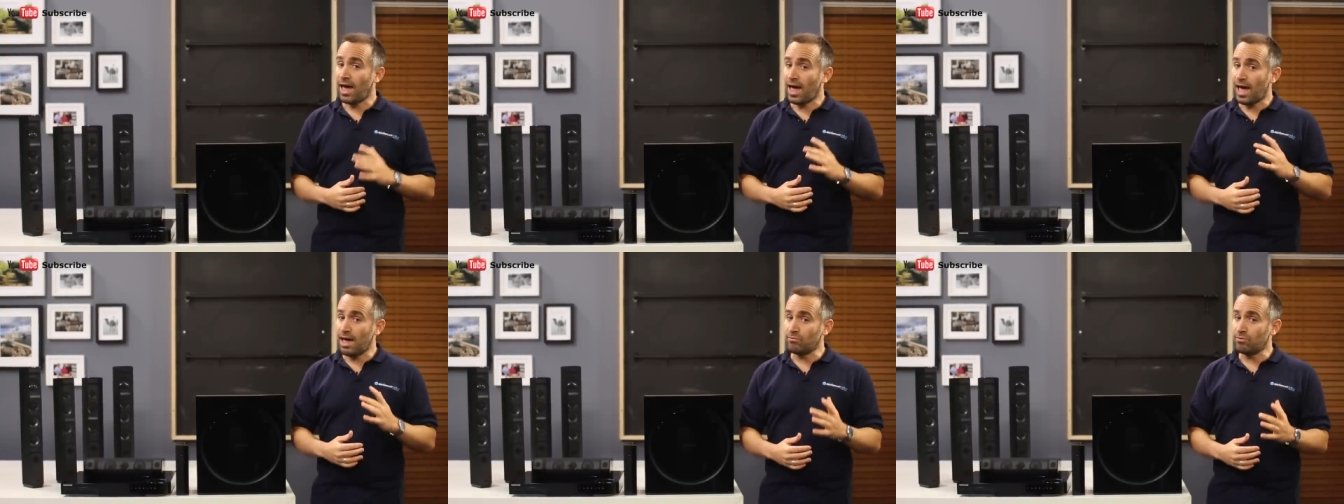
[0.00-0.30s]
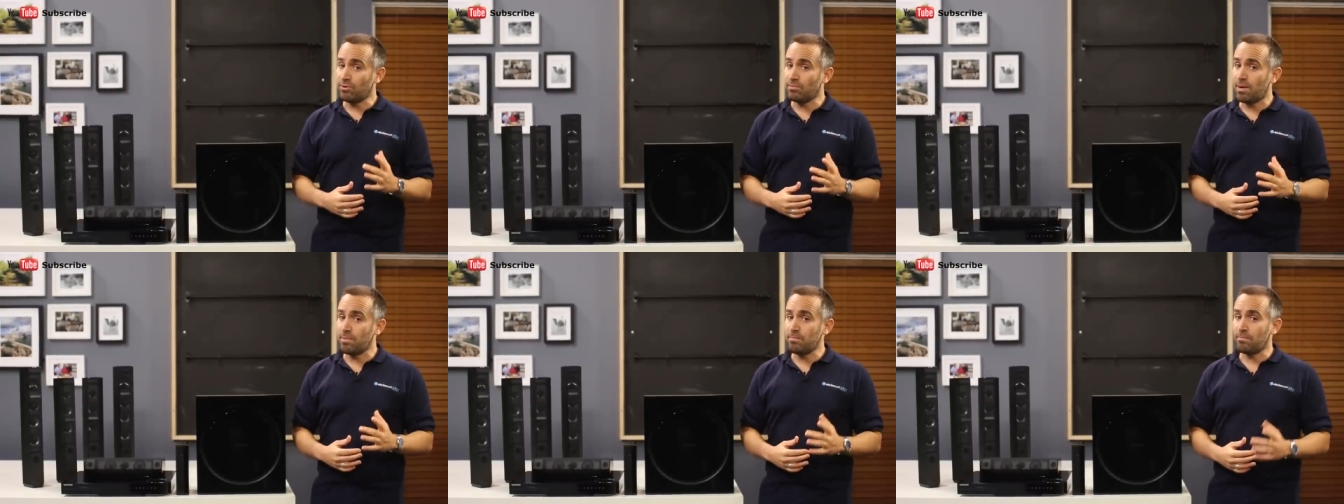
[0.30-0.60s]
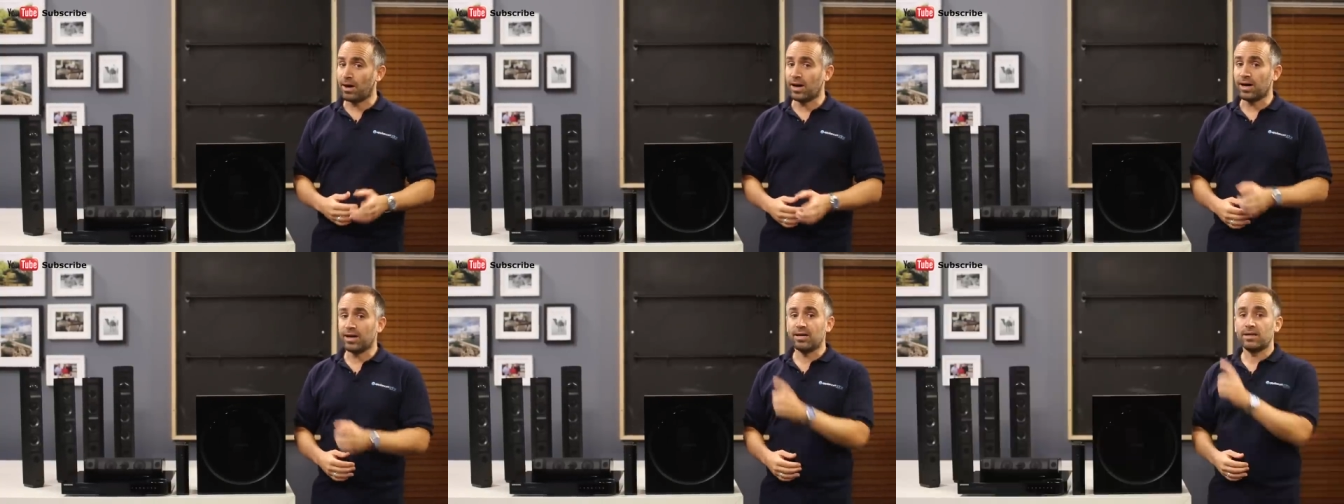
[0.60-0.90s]
And
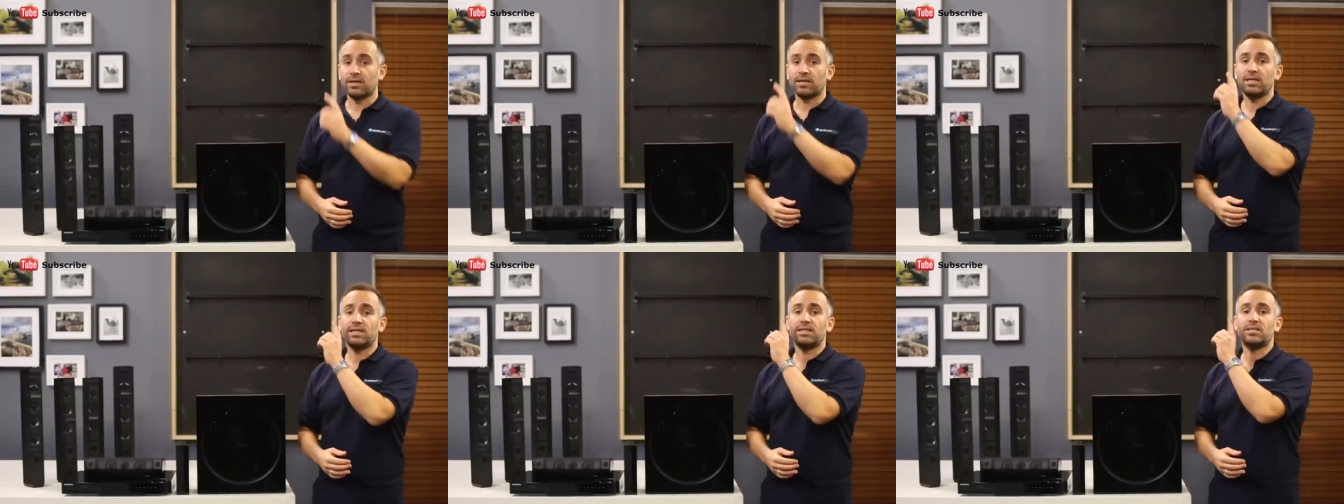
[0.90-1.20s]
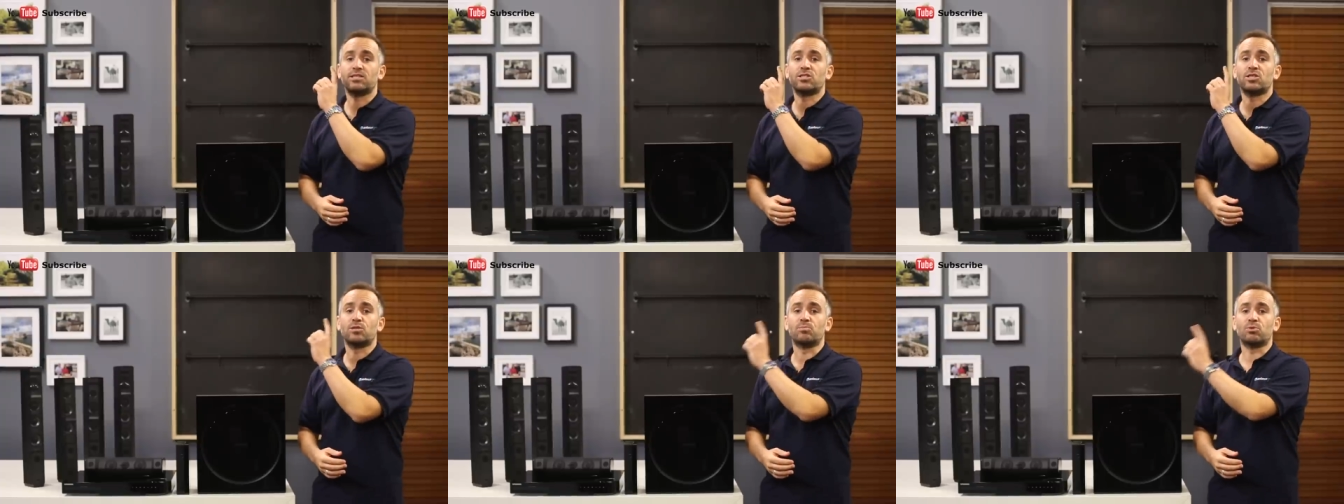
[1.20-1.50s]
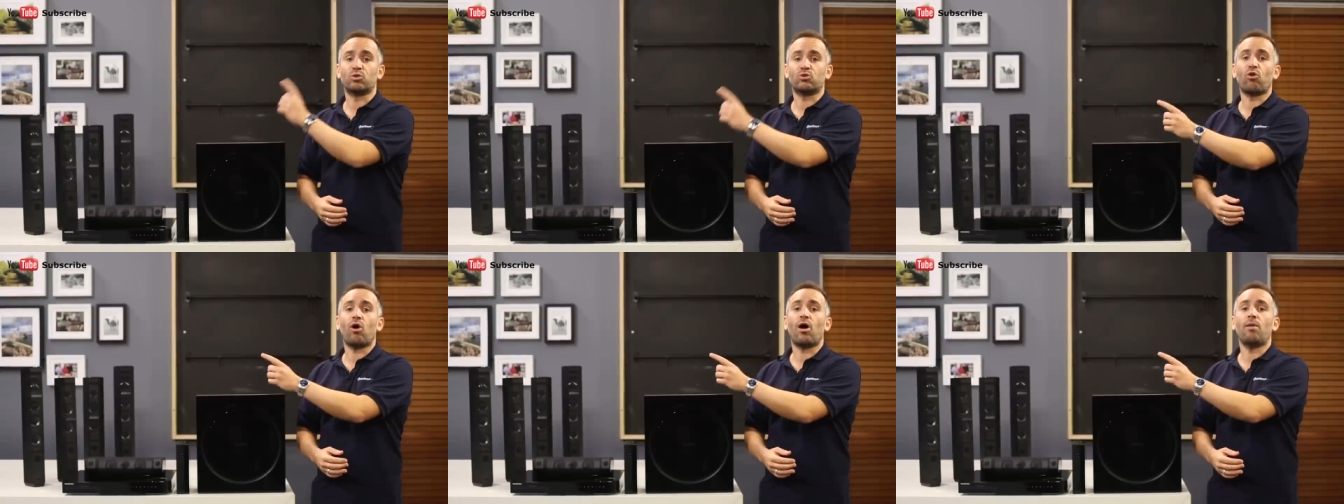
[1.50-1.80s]
remember, click the
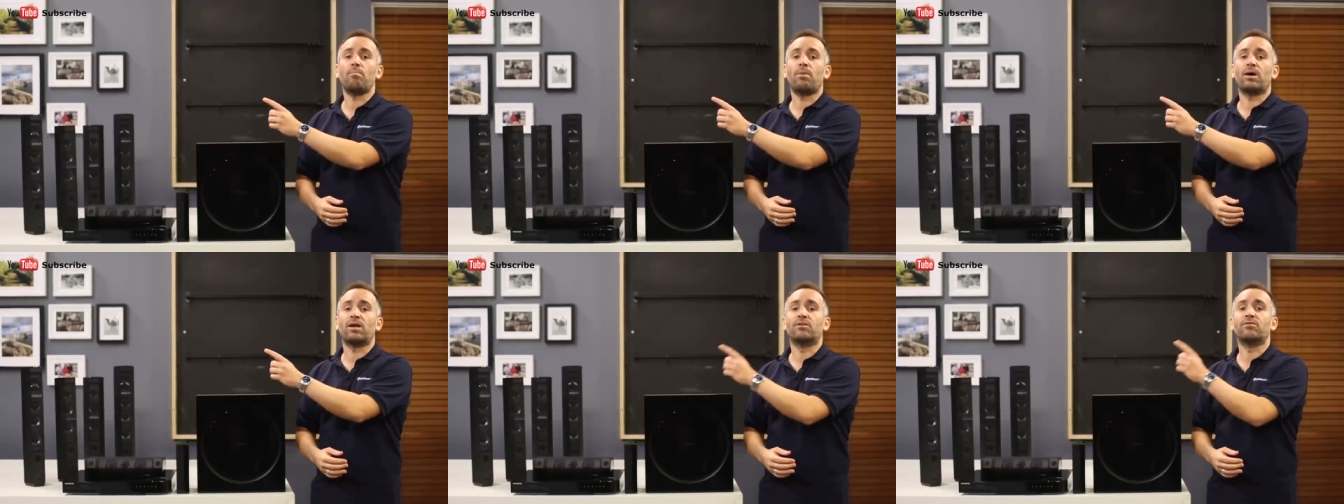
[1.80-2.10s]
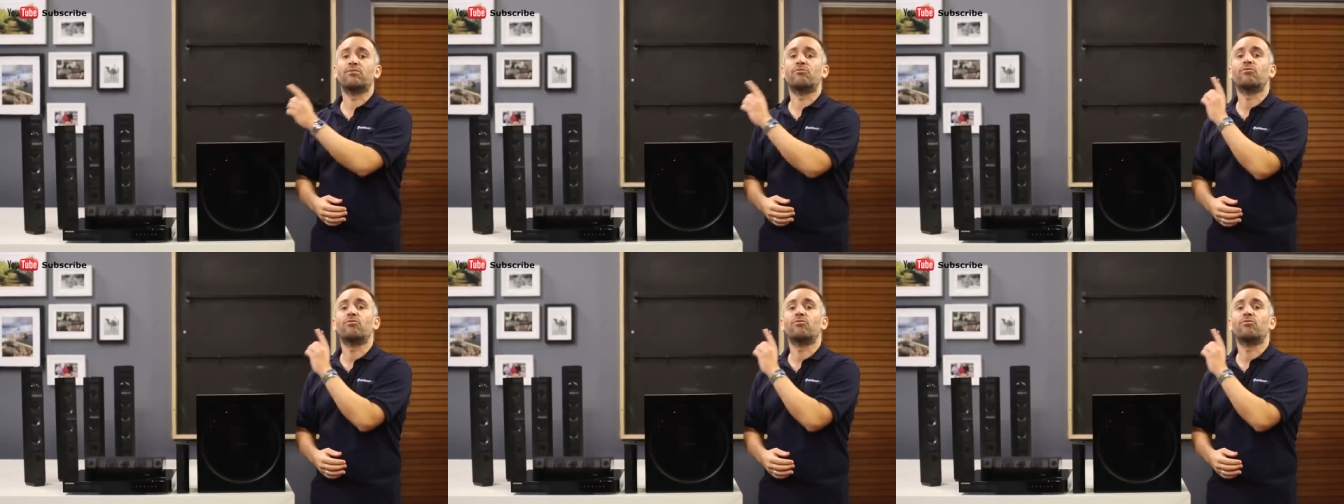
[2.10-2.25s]
subscribe button